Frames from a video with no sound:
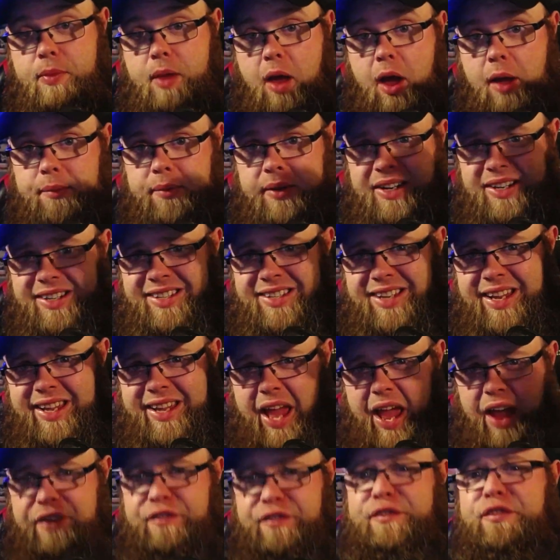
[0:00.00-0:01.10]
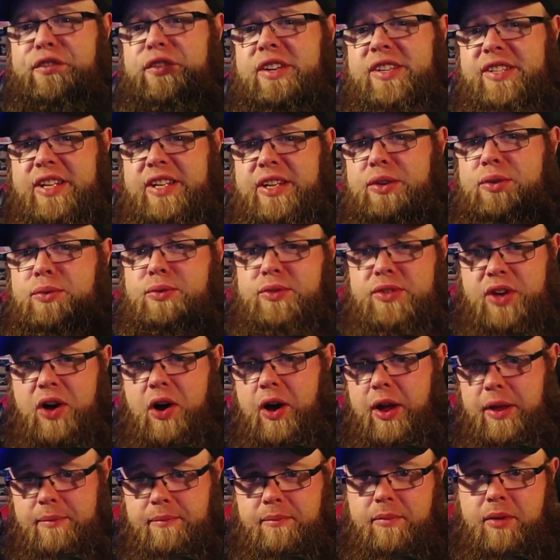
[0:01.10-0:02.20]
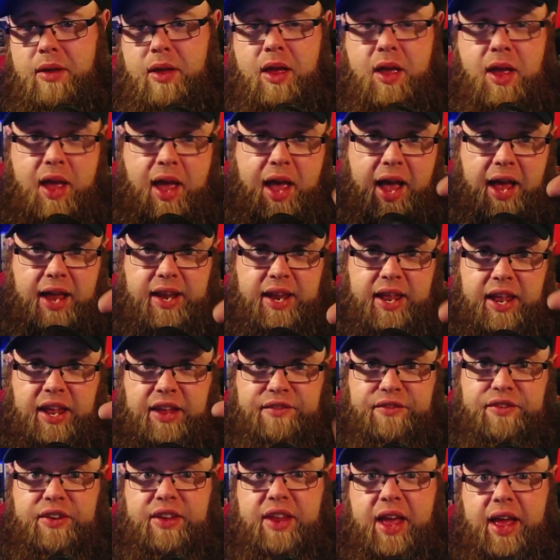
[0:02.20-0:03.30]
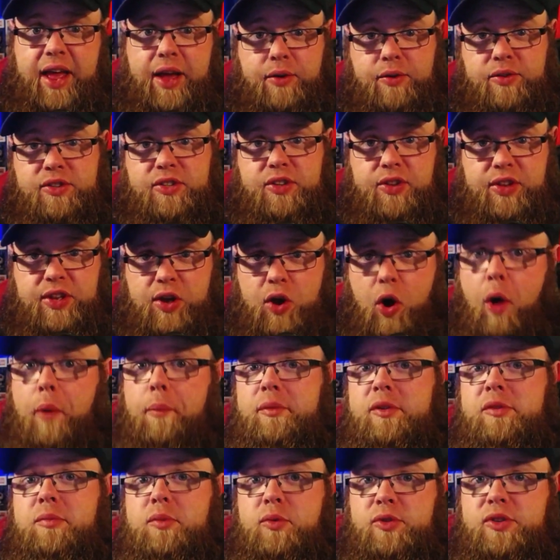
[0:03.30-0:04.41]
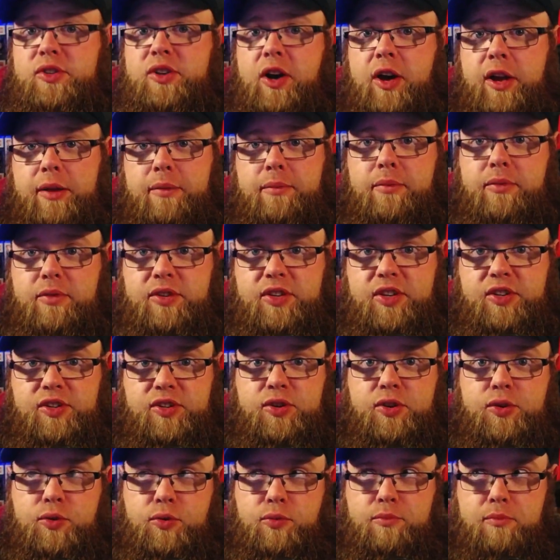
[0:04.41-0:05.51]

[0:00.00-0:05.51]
I'm going to take every single time and even that out to the optimal time to do